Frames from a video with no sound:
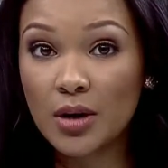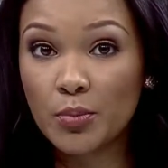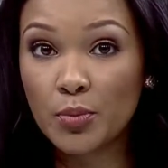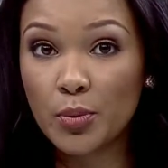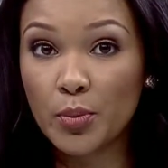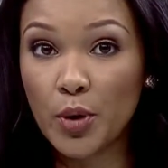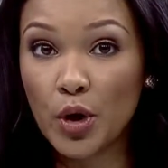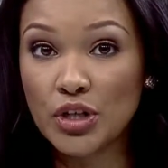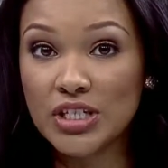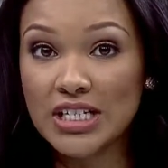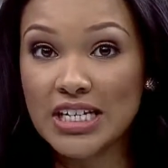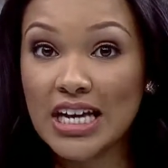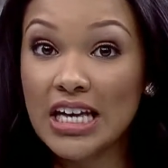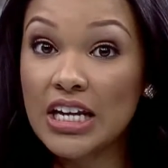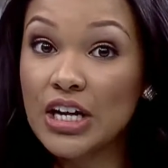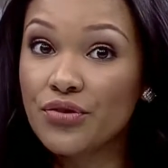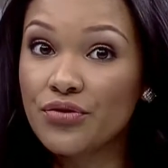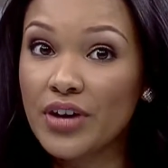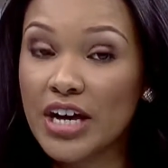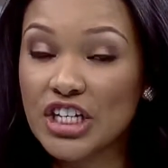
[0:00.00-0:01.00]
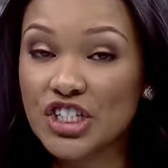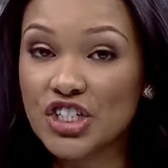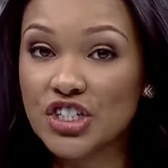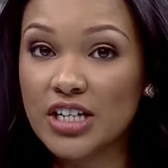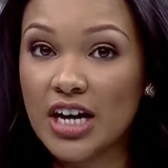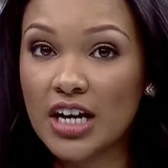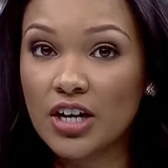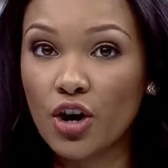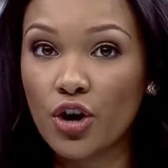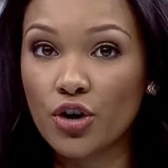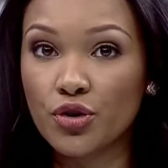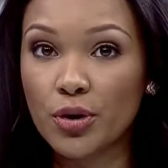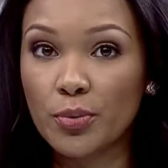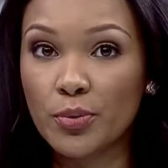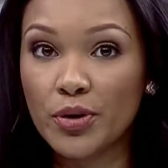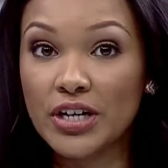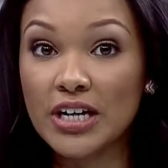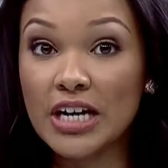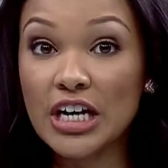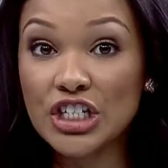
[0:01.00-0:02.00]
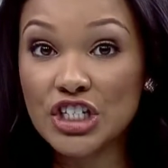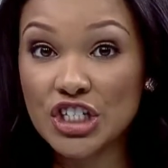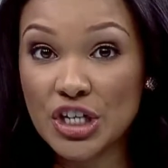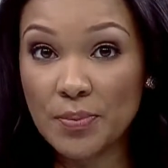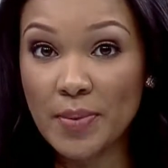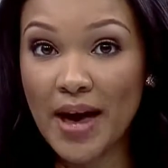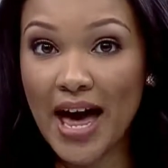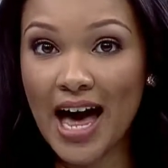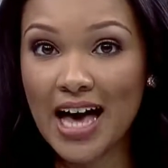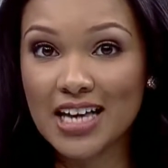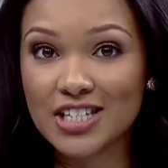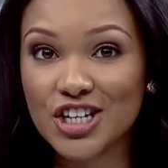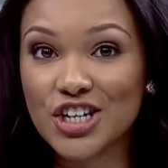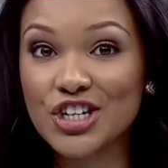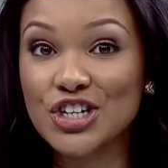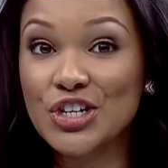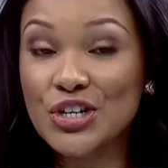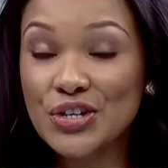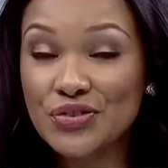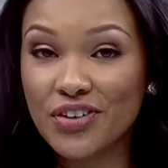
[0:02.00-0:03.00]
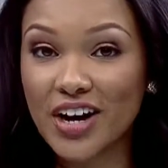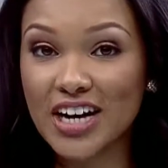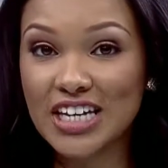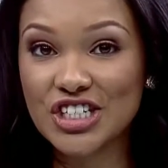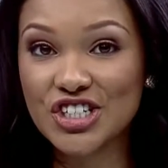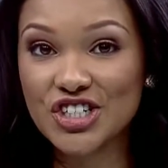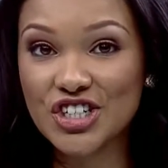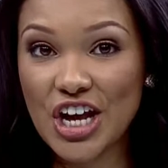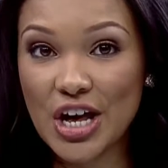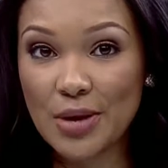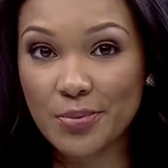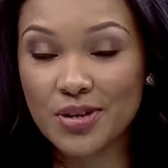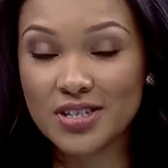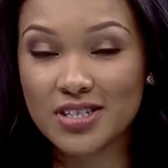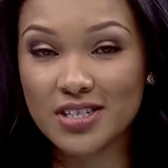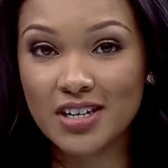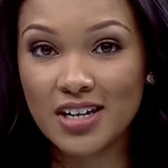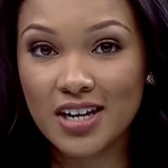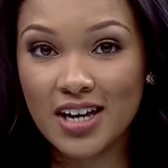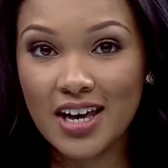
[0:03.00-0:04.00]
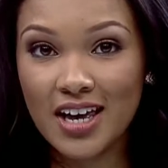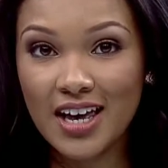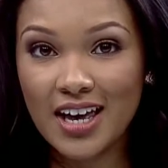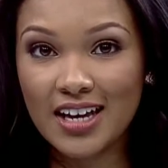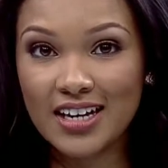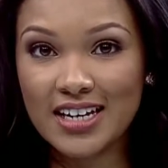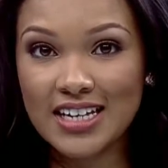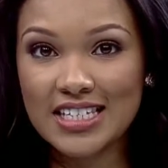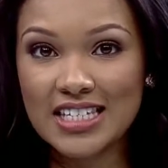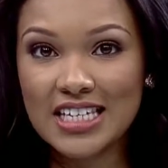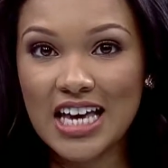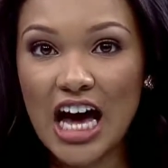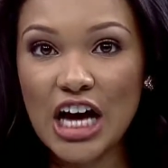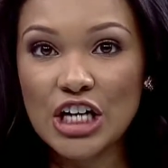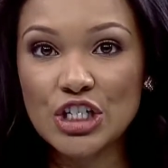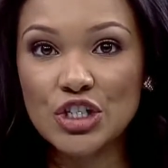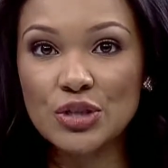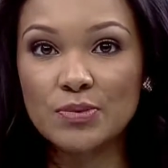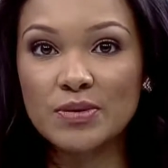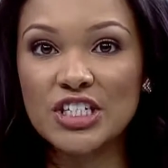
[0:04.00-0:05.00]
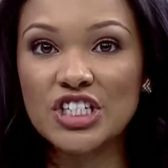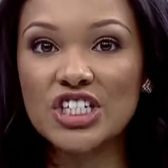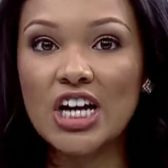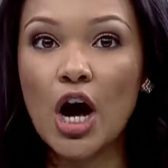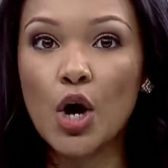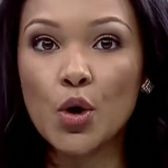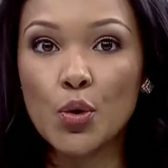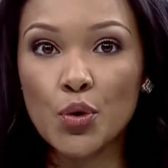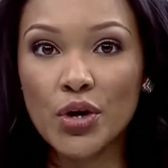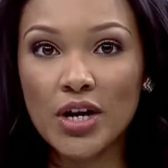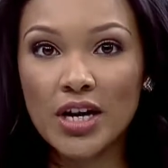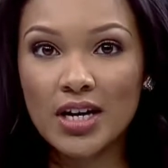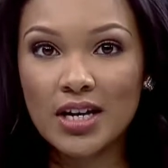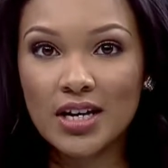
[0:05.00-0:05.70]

promoting innovation and entrepreneurship, has a new vice chairperson, and he's Khathu.